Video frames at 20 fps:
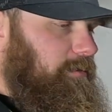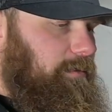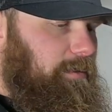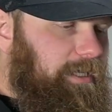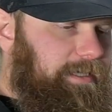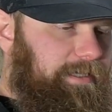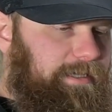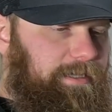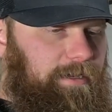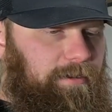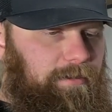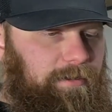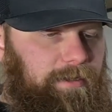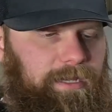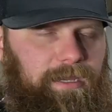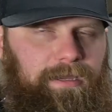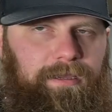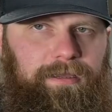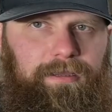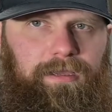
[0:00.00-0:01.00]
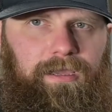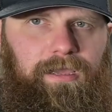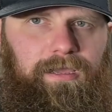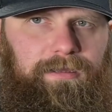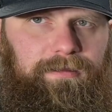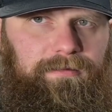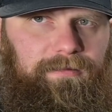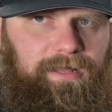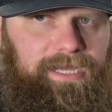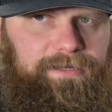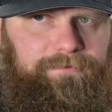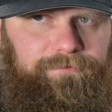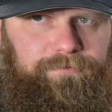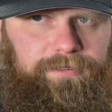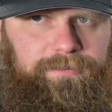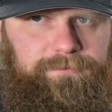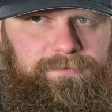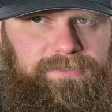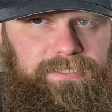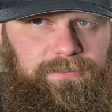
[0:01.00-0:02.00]
I carry a Glock
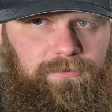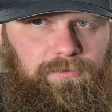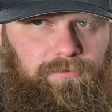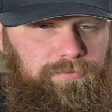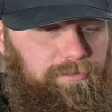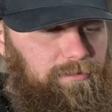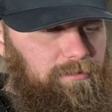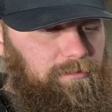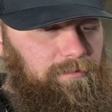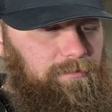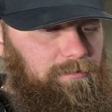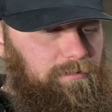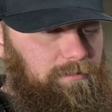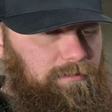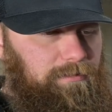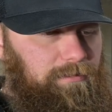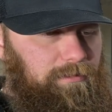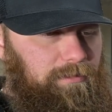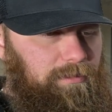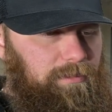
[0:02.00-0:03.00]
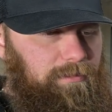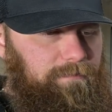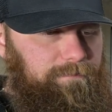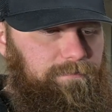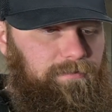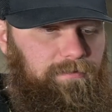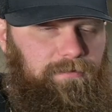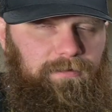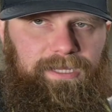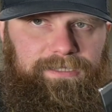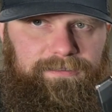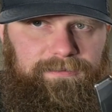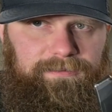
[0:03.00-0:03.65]
Freedom Seed holder for a Glock